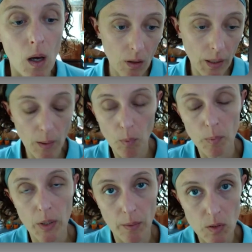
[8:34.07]
Like at one
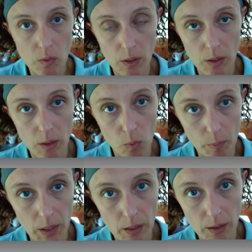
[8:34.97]
point I was doing the
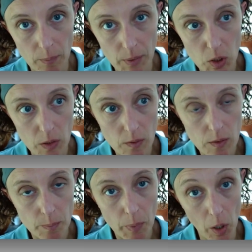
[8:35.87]
enrollment and the
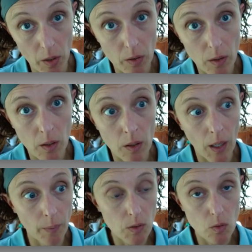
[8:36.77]
admissions part.
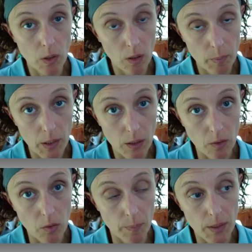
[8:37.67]
I was doing all the billing
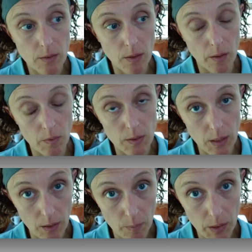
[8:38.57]
agreements and I was
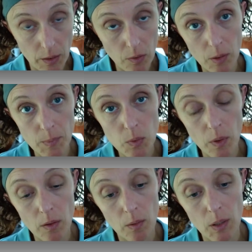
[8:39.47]
seeing the billing agreements,
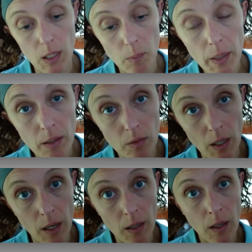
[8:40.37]
whether they were getting paid or
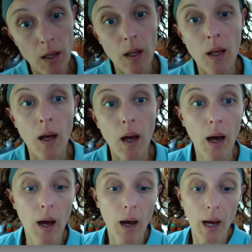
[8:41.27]
not.
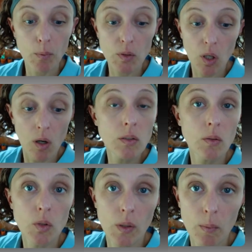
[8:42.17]
I was
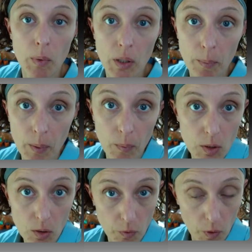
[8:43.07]
also doing the bookkeeping
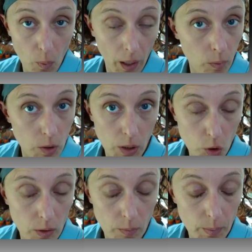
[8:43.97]
for a while, which I
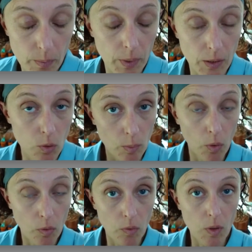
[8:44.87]
shouldn't have been doing
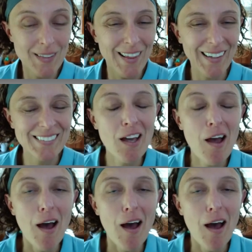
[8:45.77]
both of those things.